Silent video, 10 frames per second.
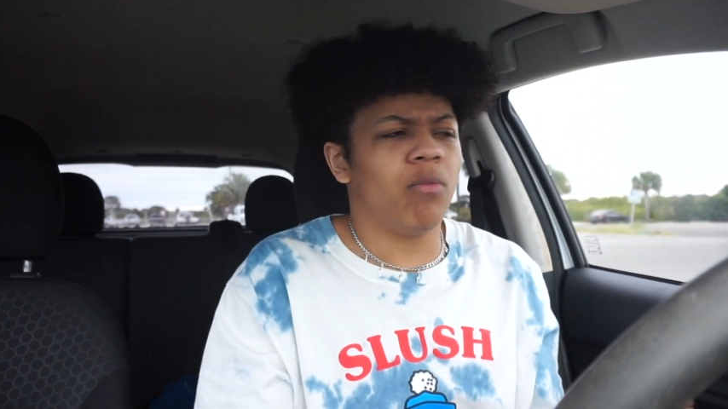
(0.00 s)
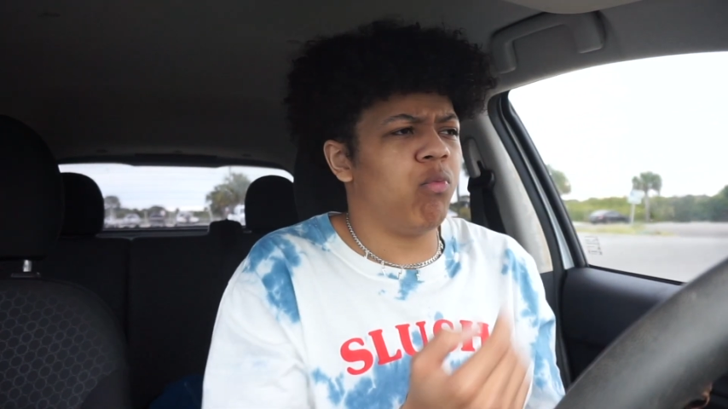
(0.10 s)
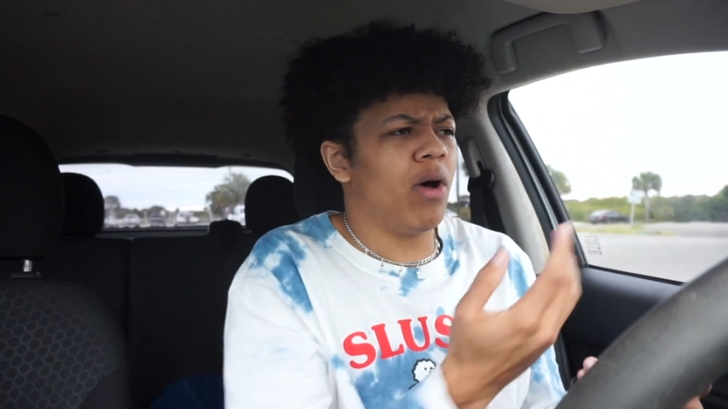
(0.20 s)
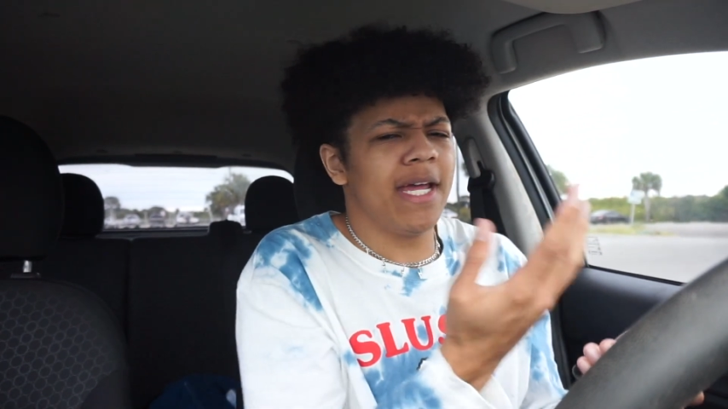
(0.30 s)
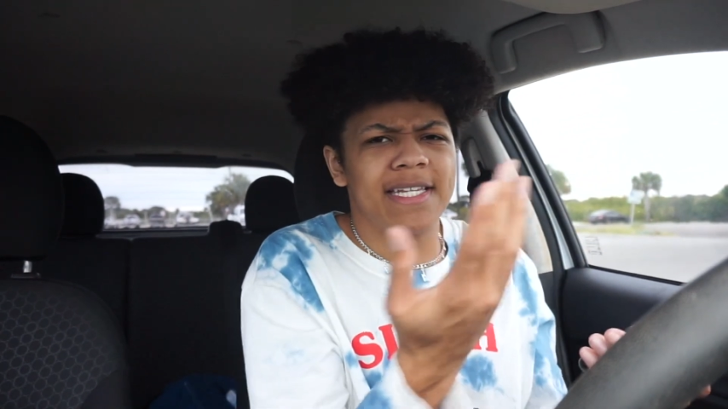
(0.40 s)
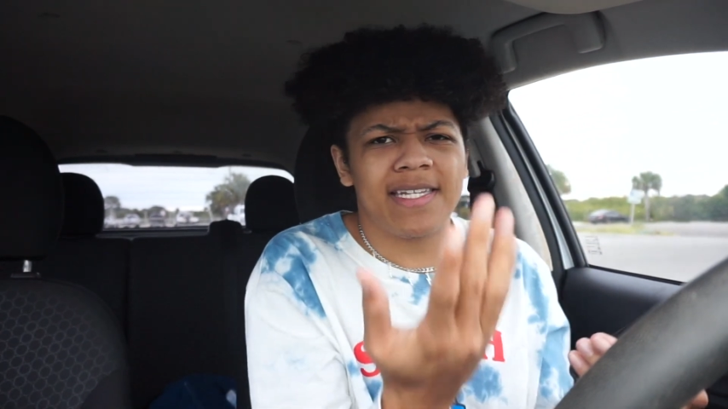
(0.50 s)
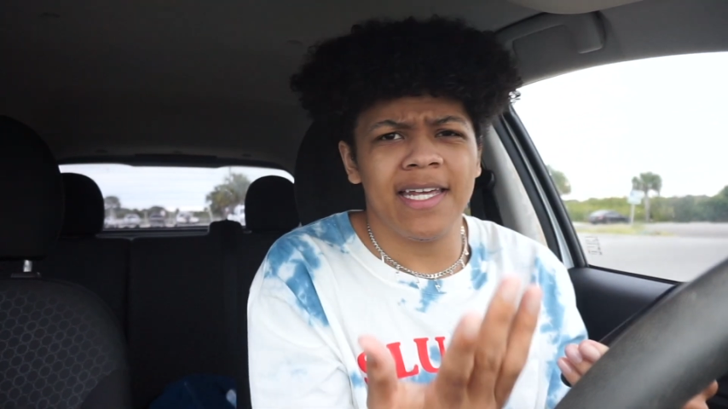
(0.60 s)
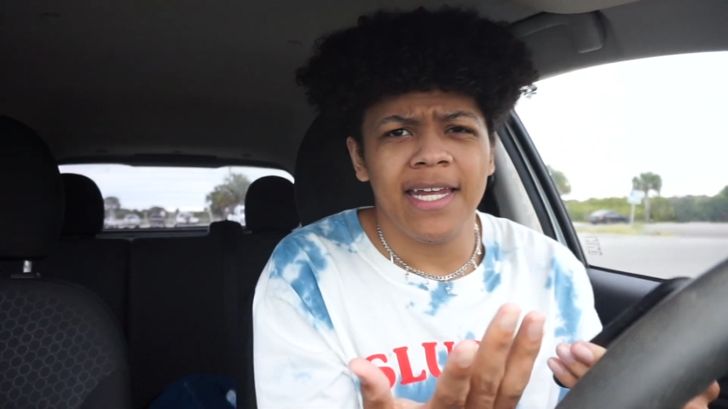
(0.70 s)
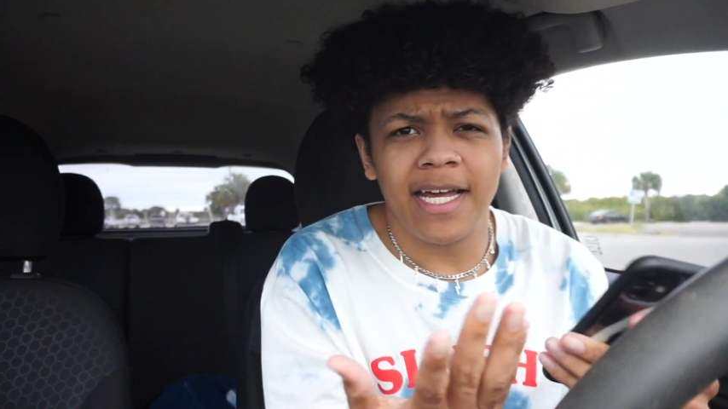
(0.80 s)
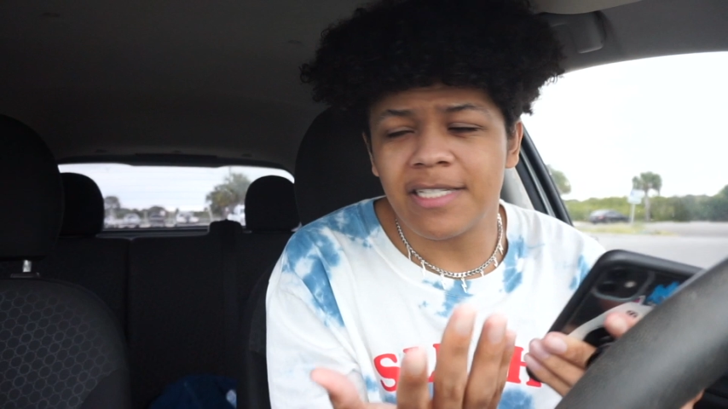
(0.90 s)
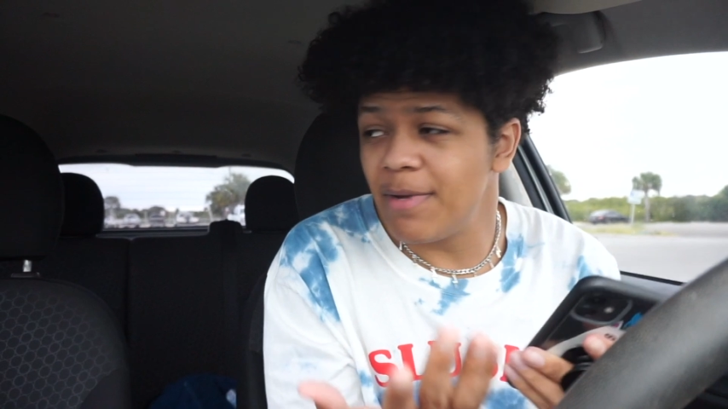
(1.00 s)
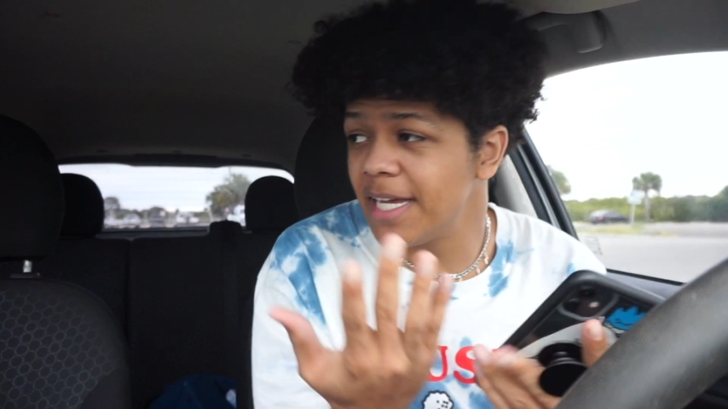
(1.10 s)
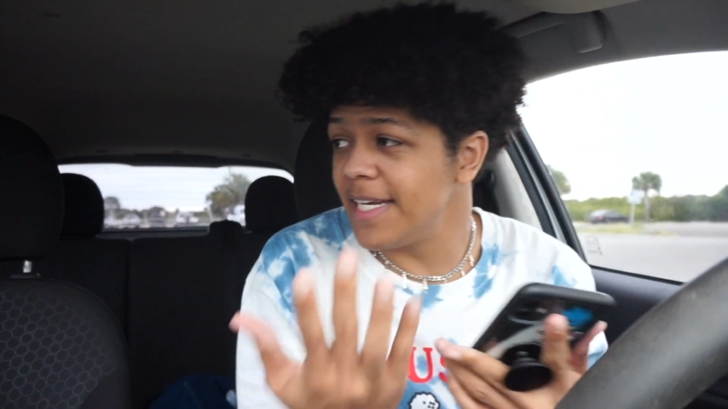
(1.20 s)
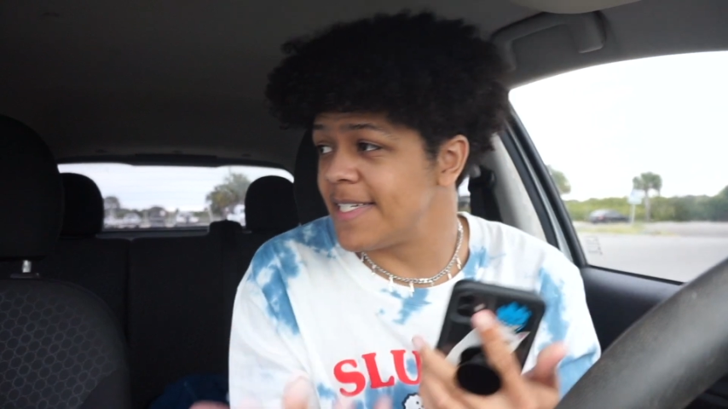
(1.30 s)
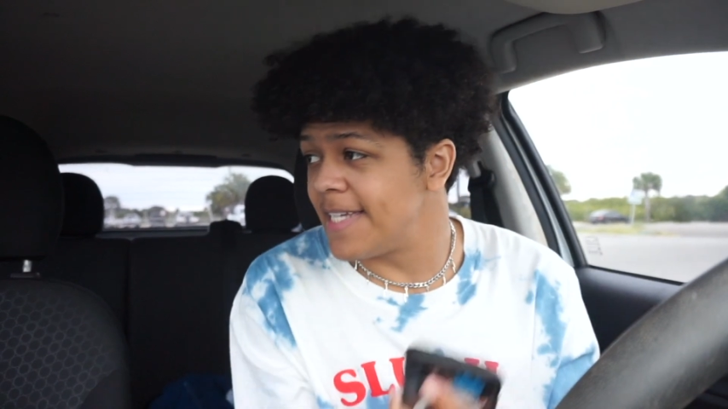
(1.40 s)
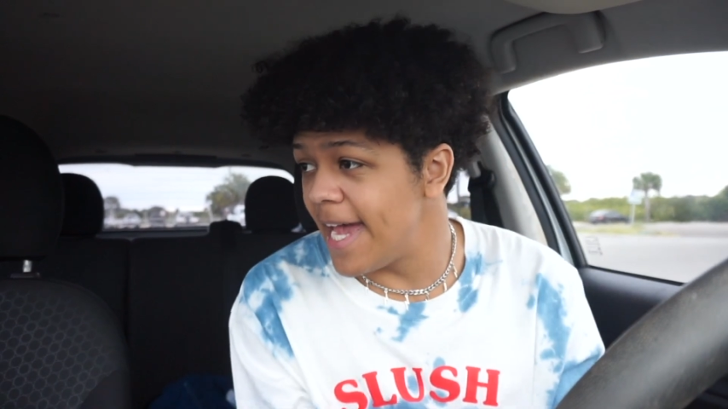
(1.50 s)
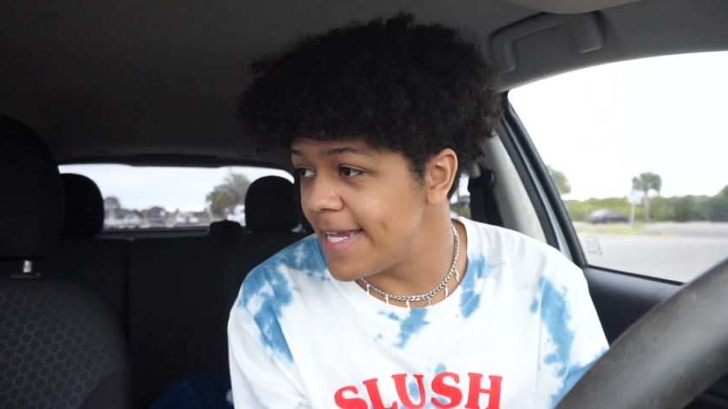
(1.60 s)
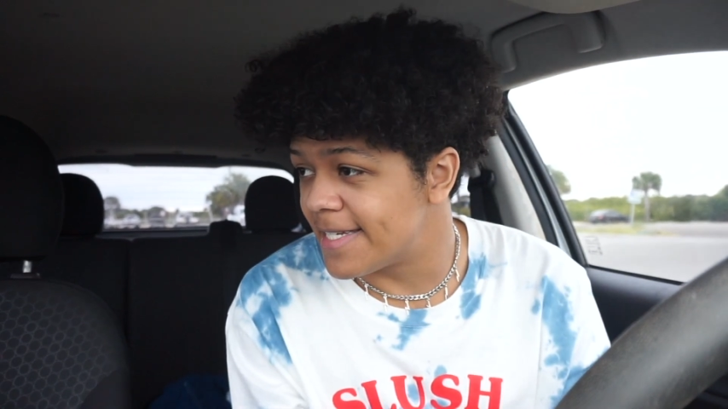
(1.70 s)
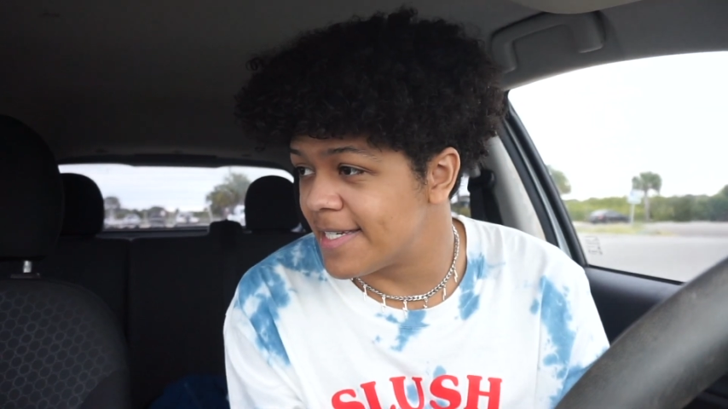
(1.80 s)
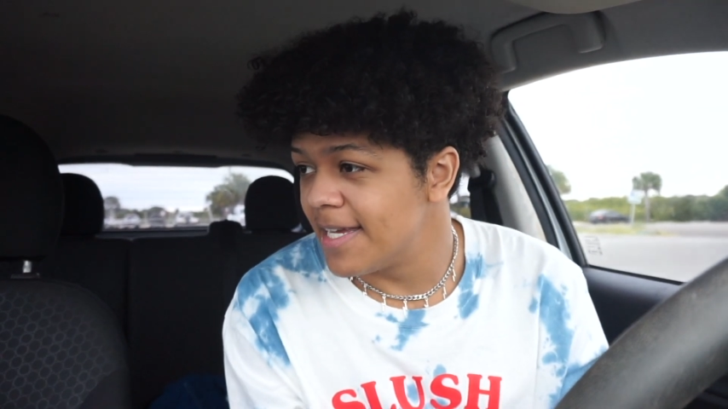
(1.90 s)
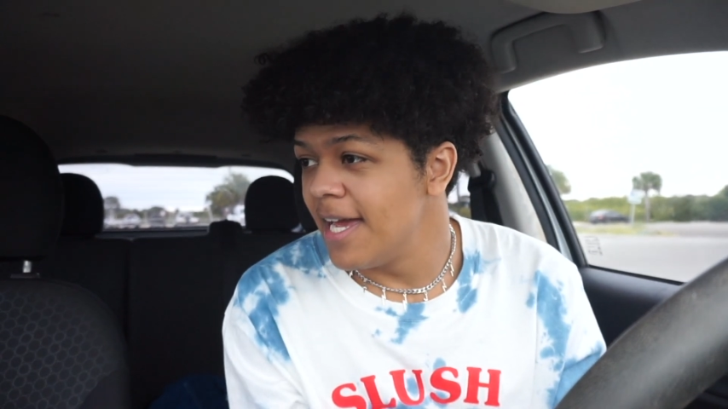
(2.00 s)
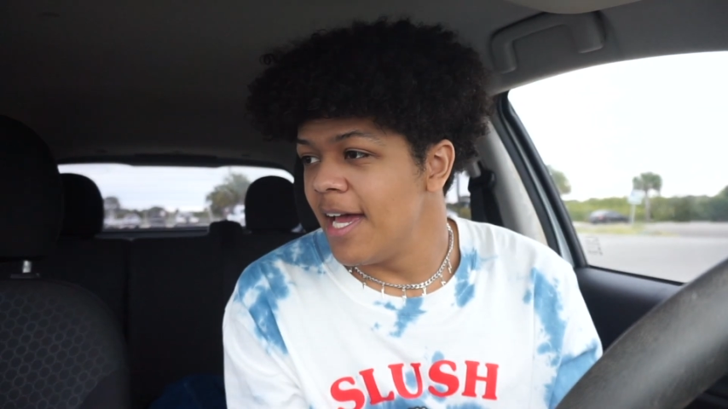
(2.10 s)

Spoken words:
What? That doesn't make any sense.